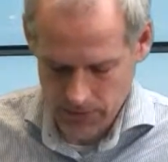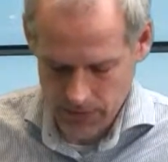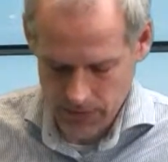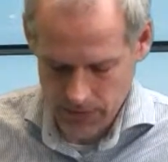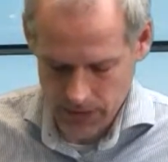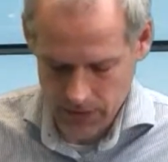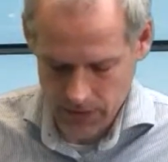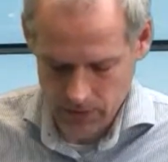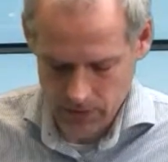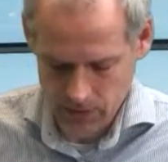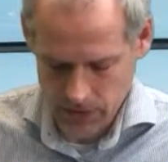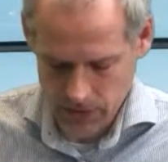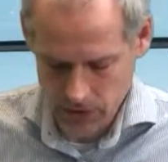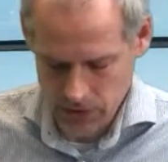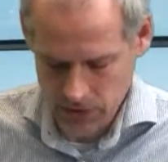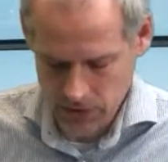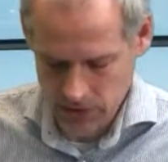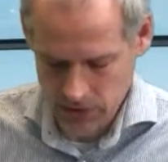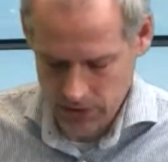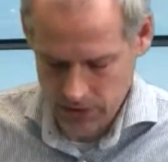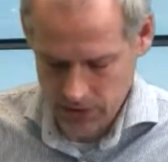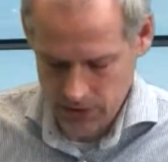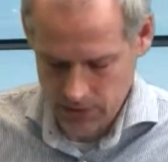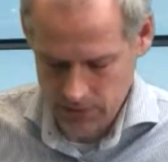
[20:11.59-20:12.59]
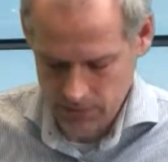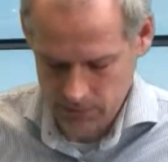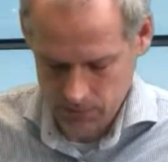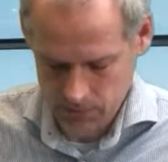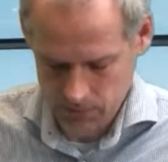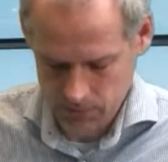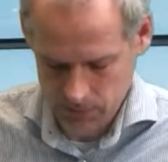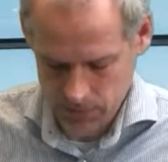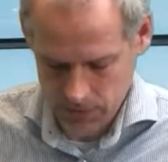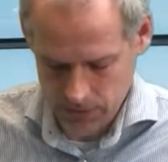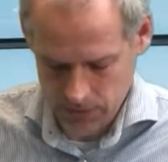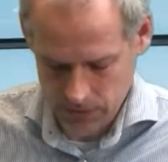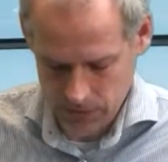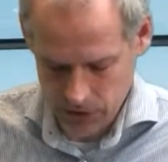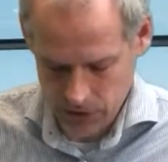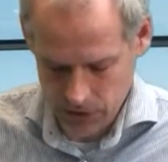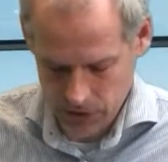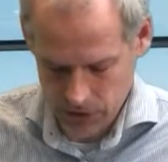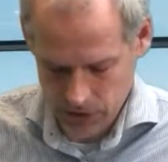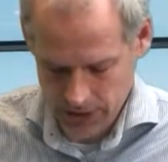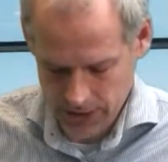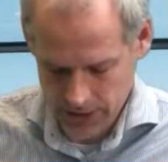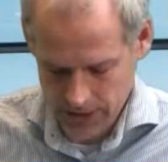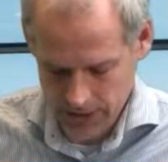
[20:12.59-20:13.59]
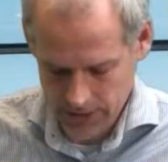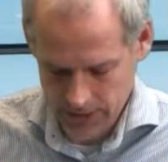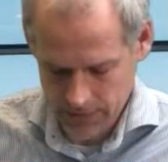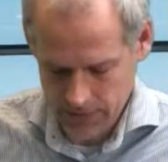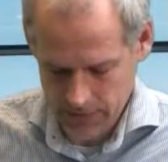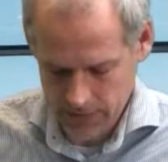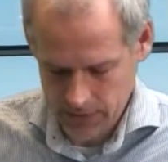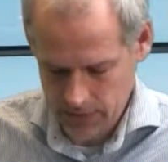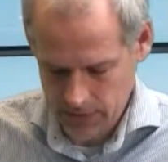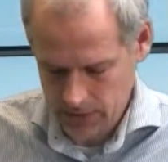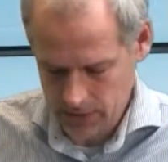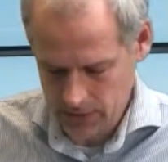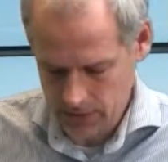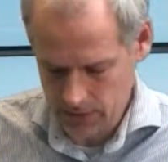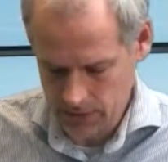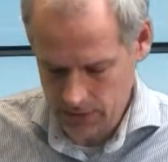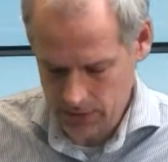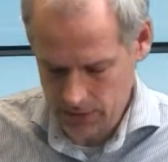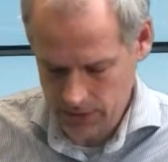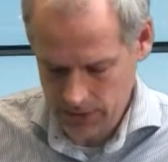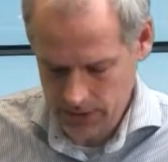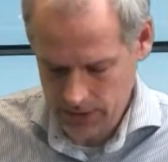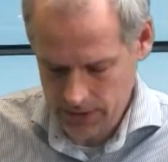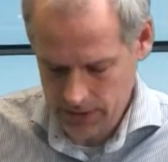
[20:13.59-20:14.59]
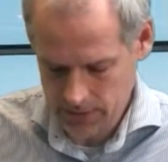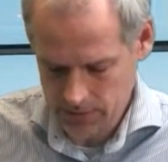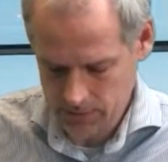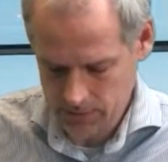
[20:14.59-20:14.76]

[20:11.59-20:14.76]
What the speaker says: that we just did. So you can